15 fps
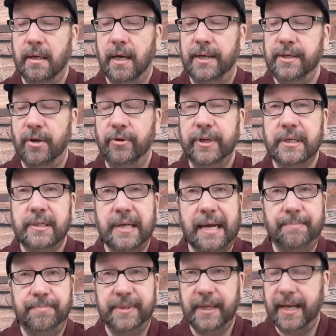I don't
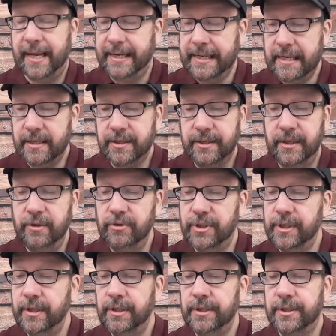accept any
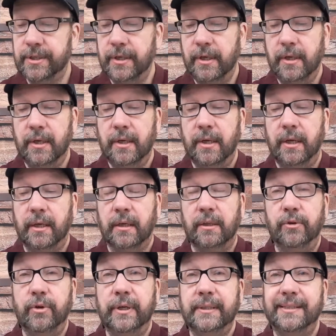excuses,
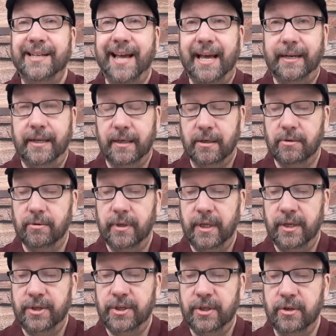including technical
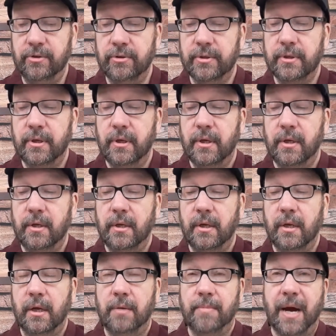issues.
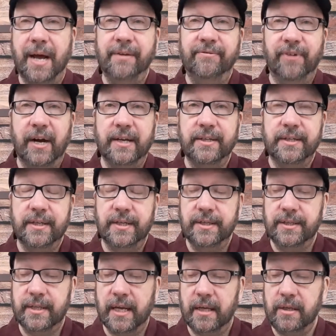My advice
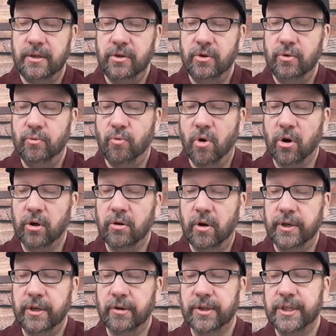is that you work
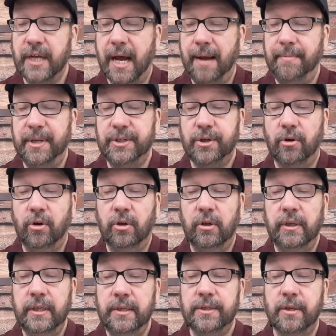on your assignments
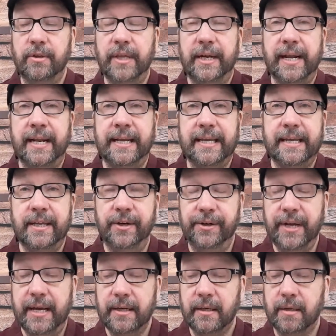early so that any
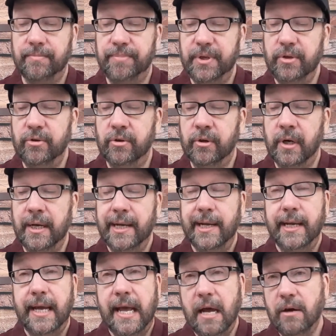internet, computer,
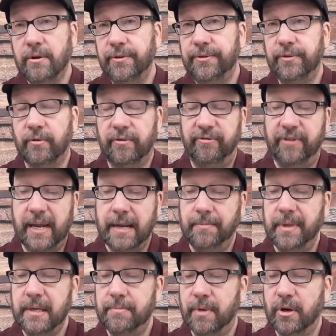health, or
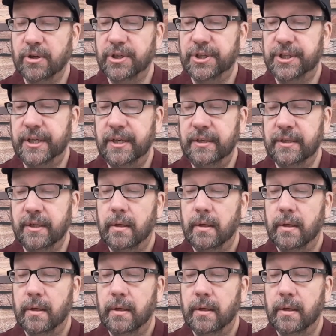family emergencies